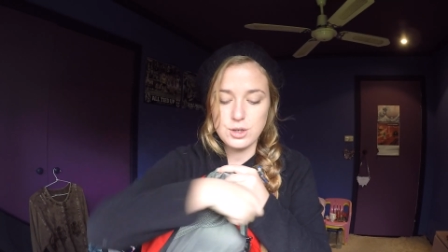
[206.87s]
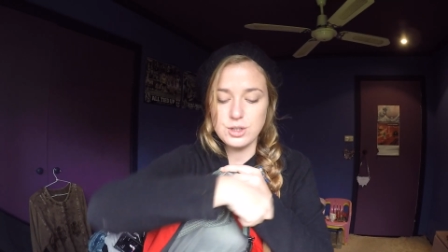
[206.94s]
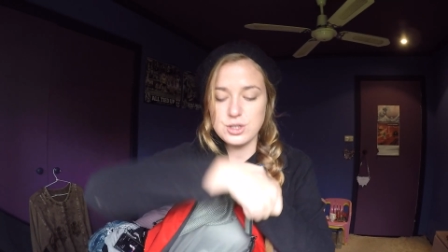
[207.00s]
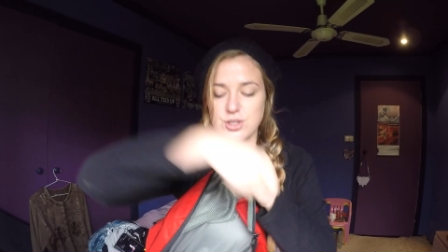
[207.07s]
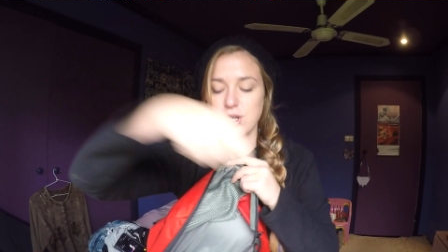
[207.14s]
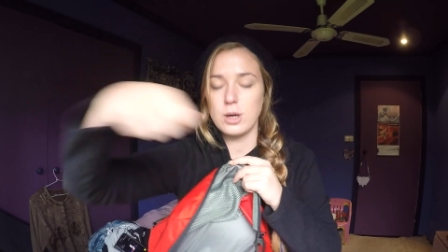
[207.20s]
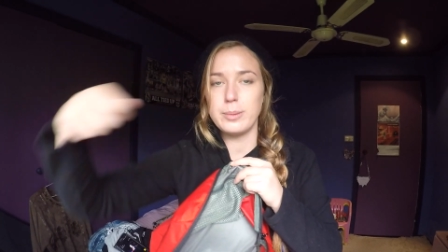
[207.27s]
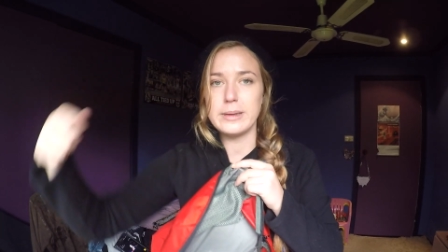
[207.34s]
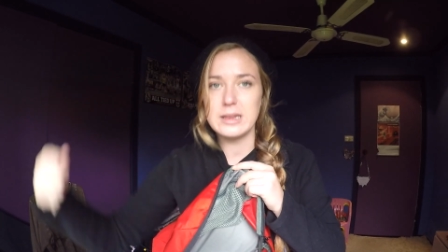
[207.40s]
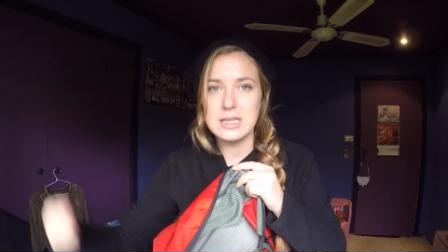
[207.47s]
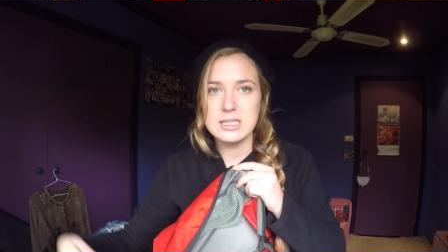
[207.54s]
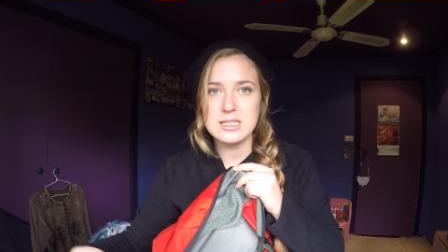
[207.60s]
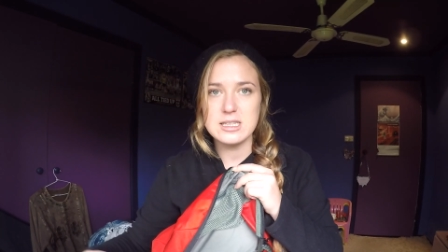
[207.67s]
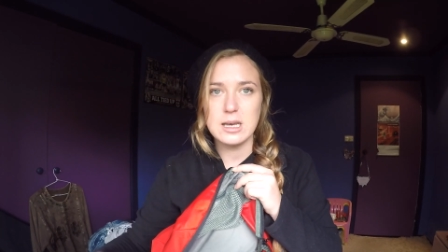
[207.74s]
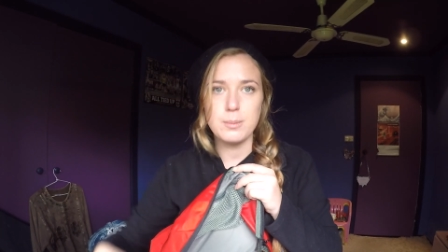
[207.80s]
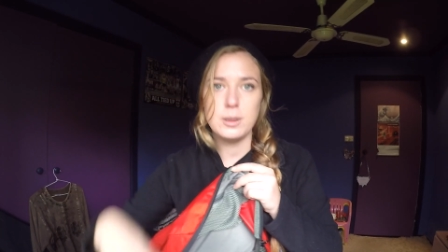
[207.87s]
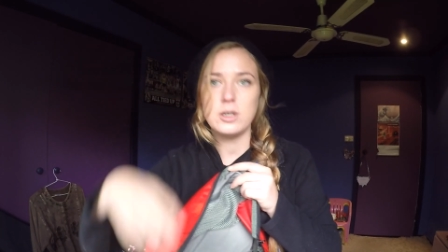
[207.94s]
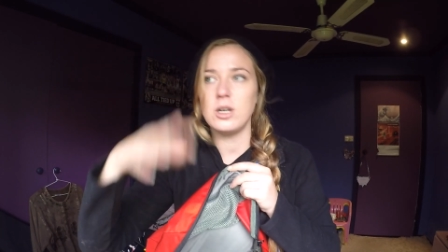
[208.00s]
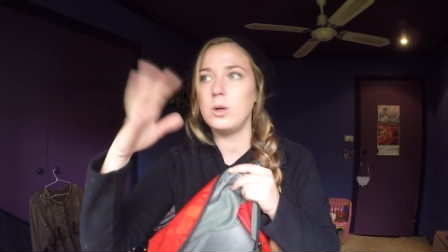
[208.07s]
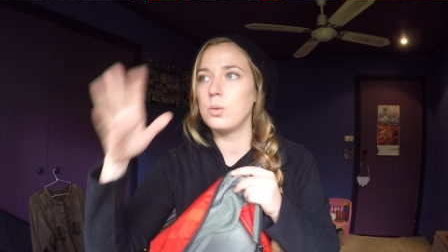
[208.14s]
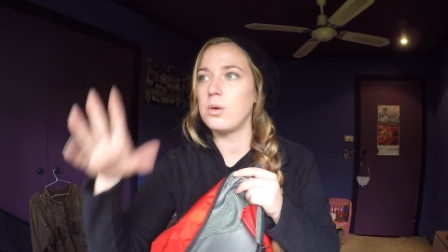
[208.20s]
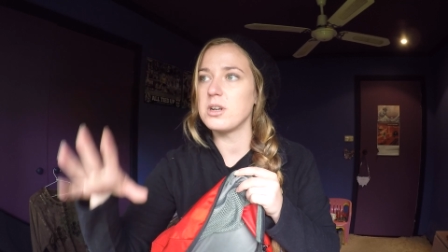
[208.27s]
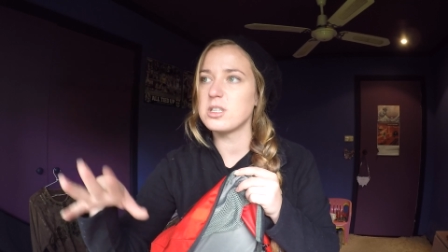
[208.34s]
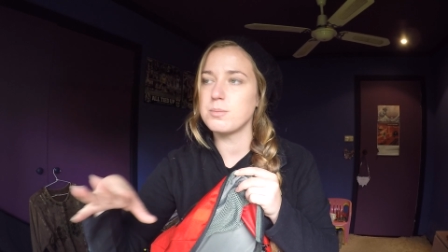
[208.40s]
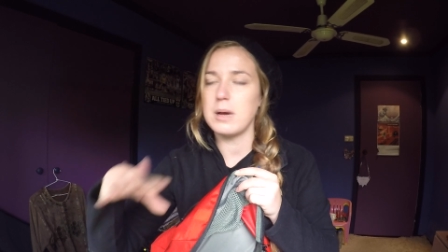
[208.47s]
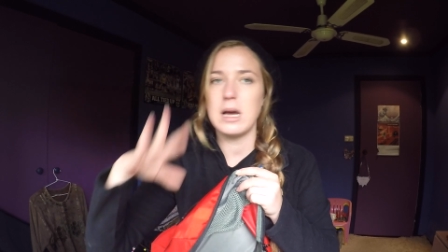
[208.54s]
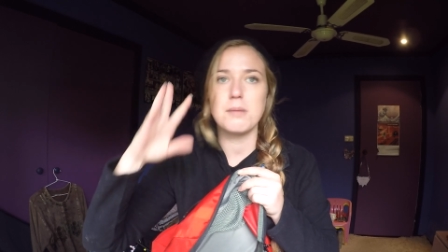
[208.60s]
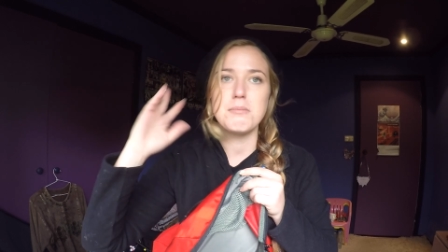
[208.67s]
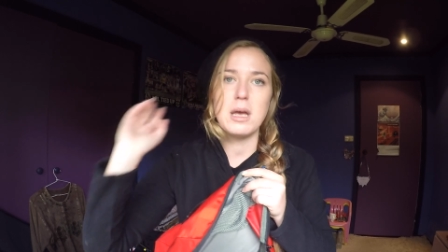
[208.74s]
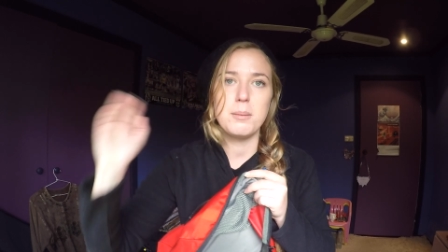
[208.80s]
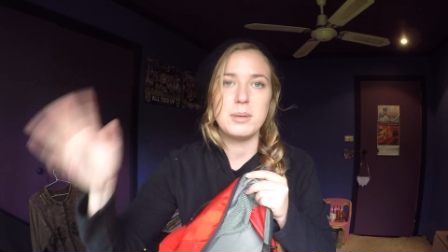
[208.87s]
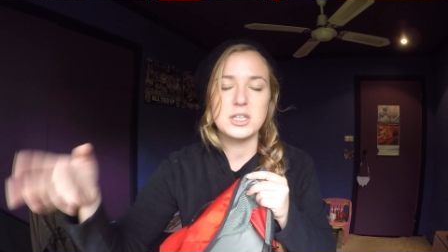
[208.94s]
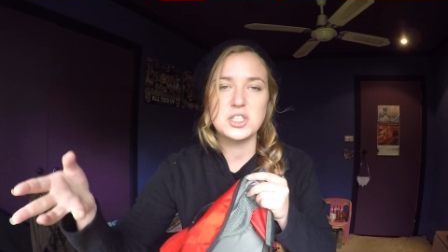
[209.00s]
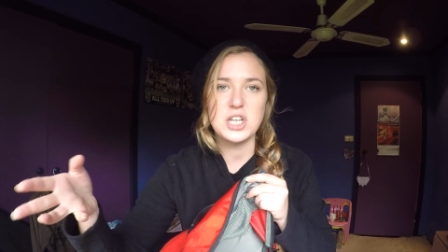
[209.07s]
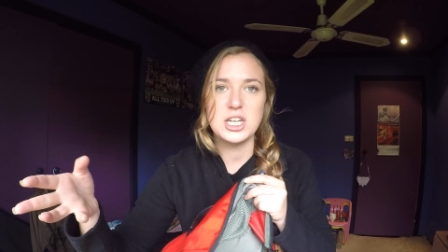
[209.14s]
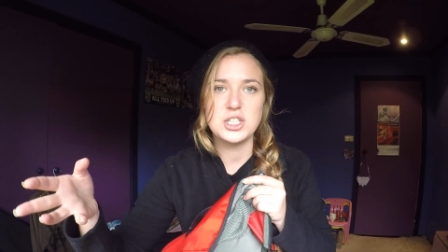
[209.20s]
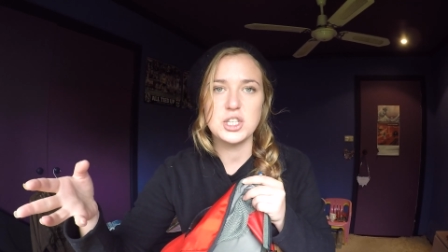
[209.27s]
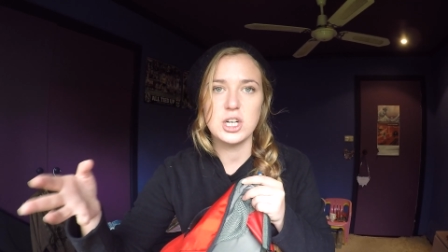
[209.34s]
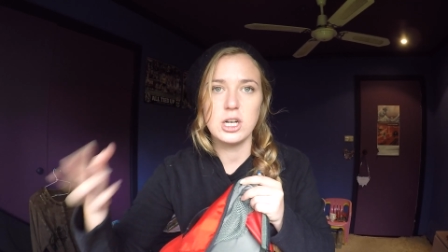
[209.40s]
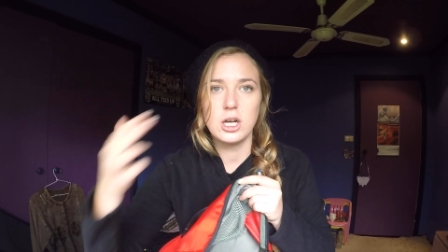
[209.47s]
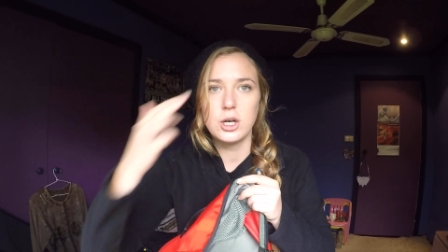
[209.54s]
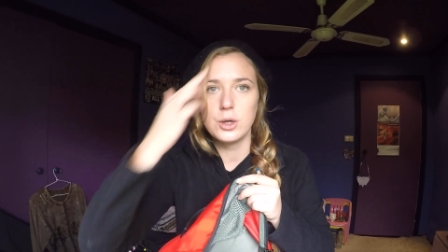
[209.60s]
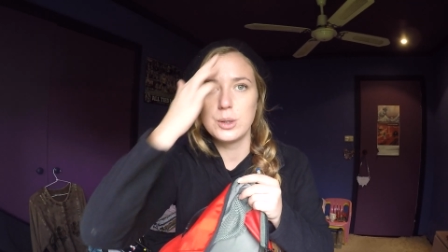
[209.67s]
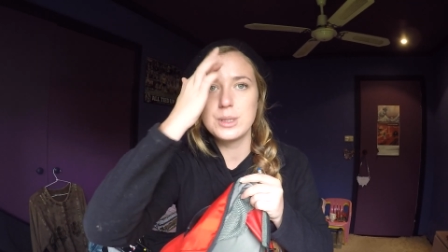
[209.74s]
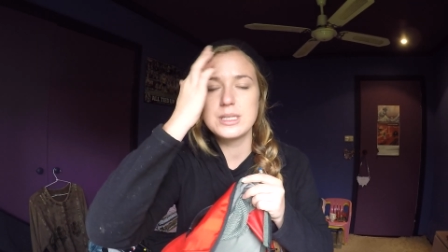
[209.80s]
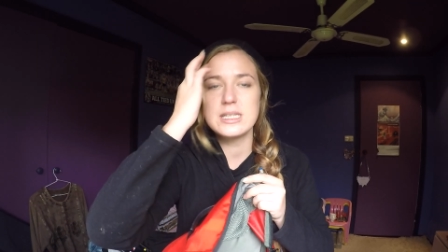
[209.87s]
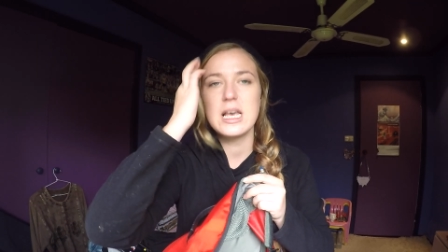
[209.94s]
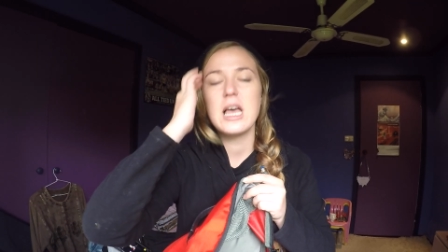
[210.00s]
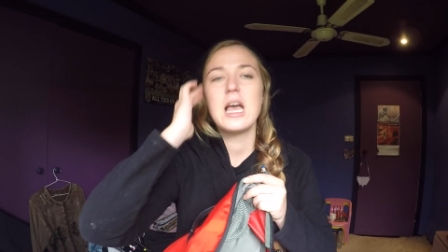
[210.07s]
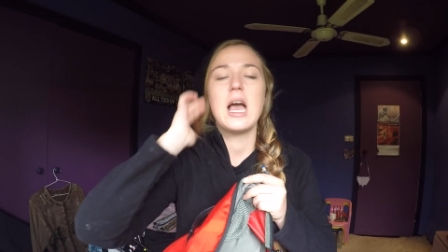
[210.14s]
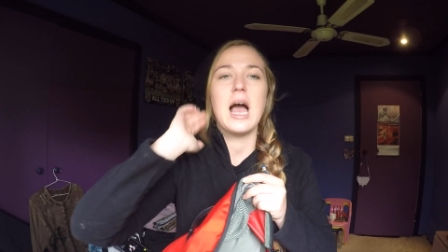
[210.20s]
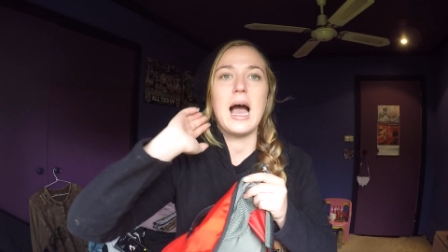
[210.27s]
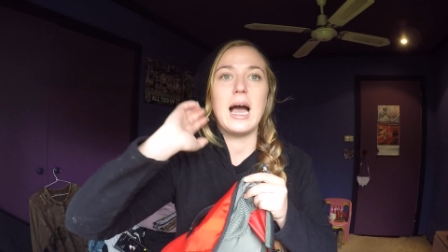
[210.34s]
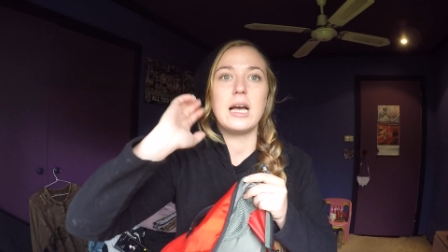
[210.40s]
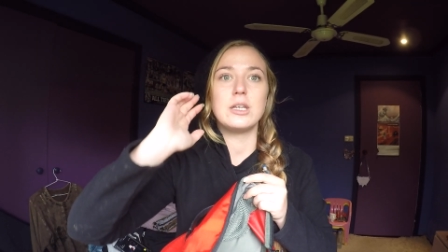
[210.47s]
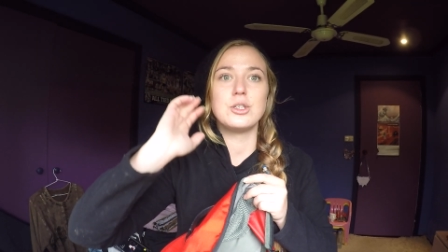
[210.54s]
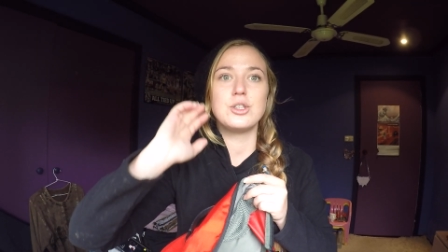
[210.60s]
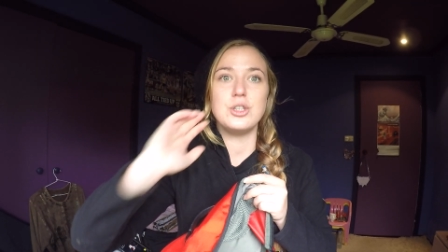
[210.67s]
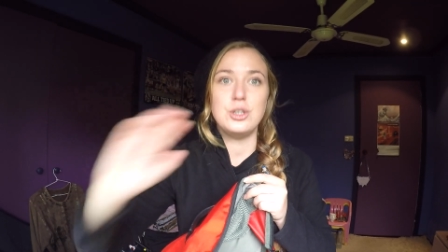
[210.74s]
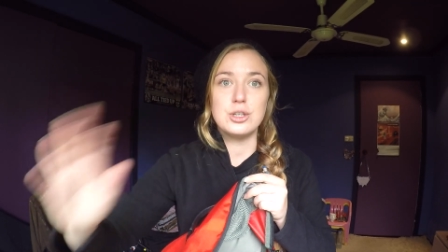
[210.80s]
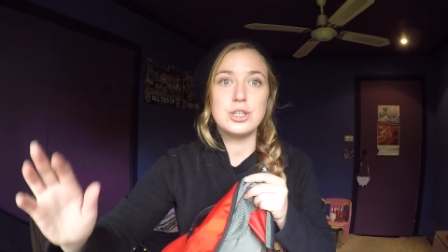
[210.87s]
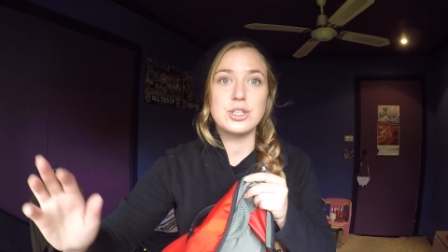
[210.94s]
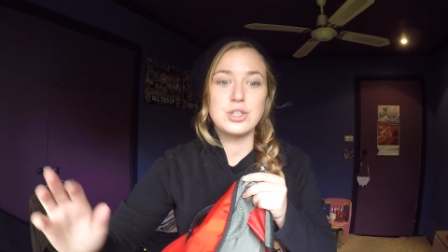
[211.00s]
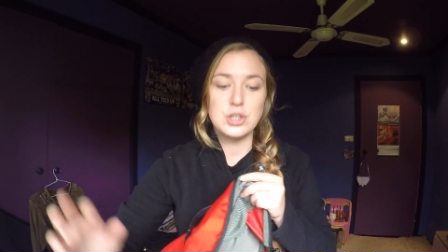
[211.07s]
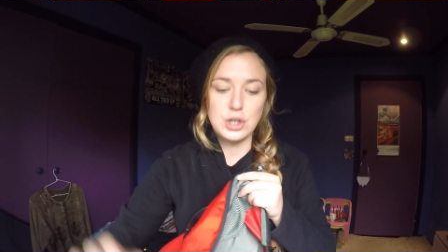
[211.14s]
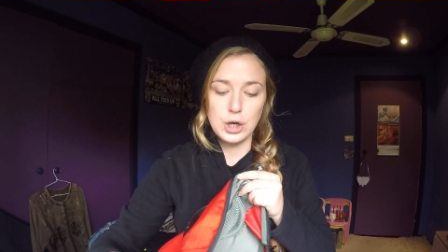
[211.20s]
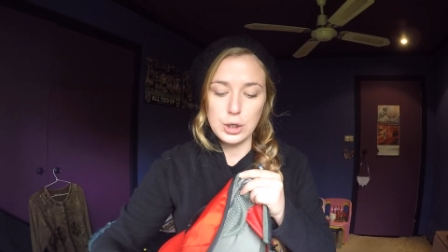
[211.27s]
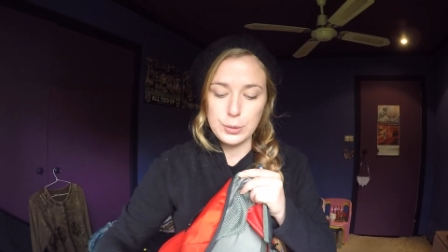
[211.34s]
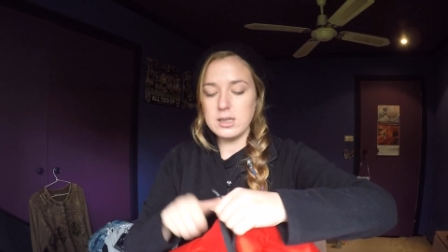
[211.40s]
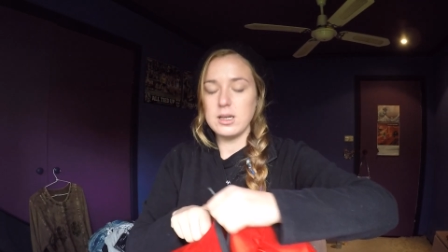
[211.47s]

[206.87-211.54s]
You can just open this zip, you got your wash bag, maybe a change of clothes, and you're good to go.